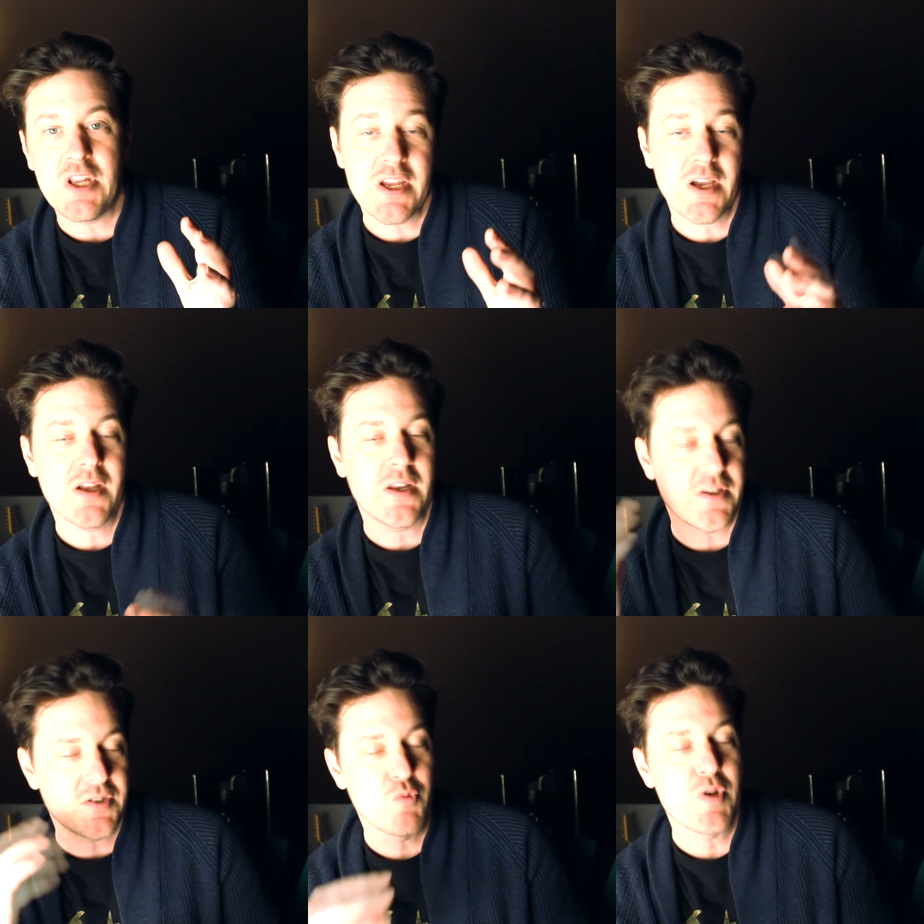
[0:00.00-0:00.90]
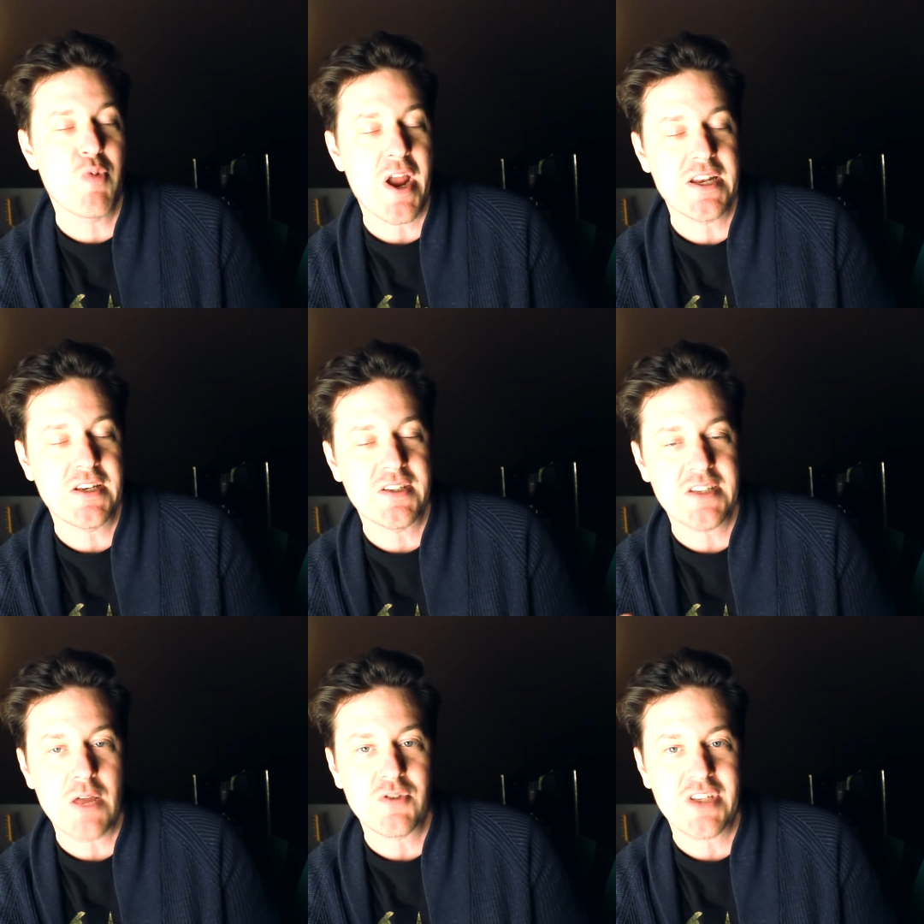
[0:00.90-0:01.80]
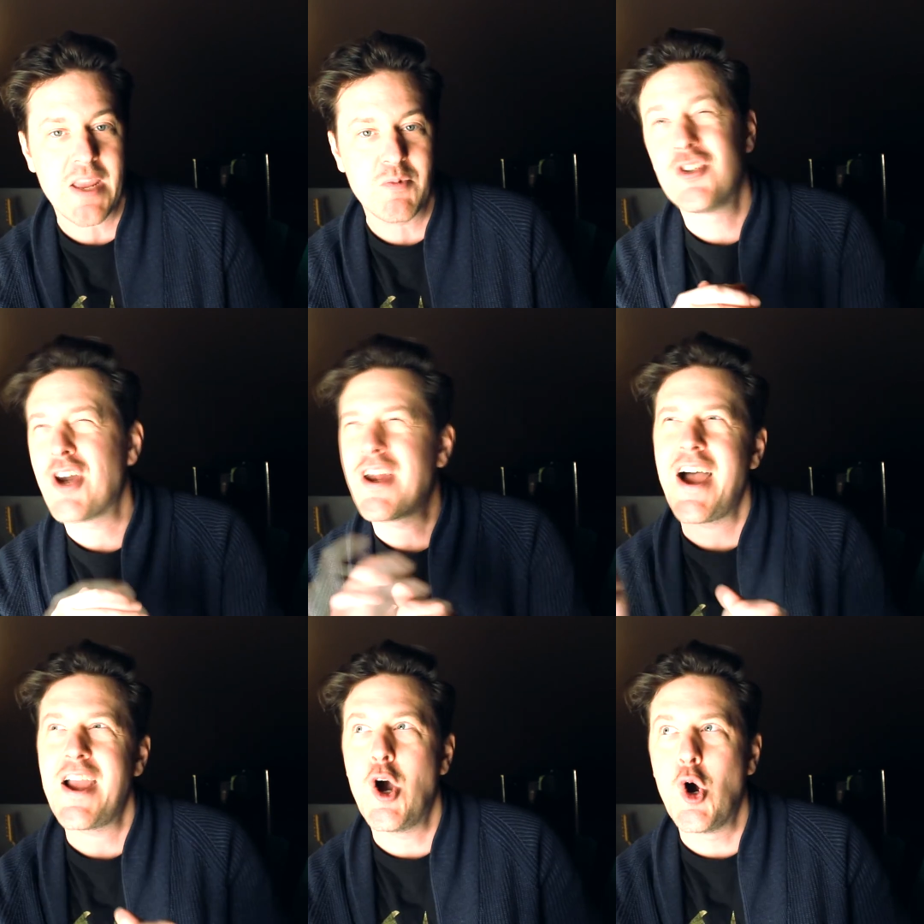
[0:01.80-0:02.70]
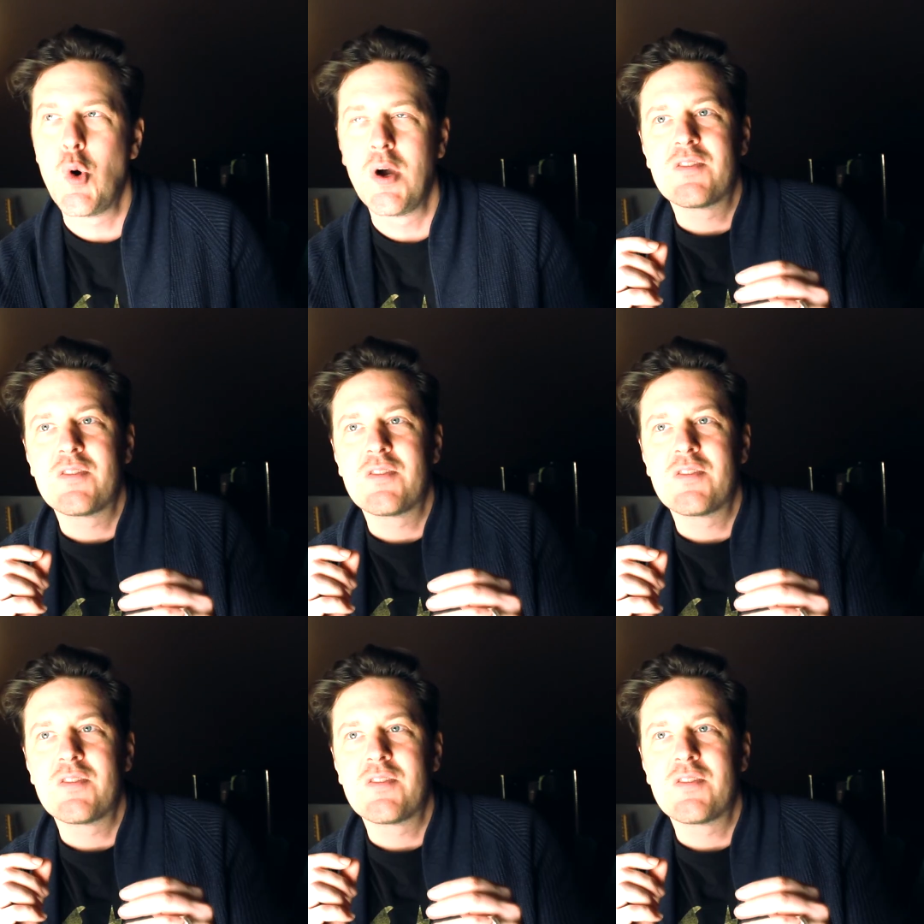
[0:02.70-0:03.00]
Media and he's rebranding to soundscape.io.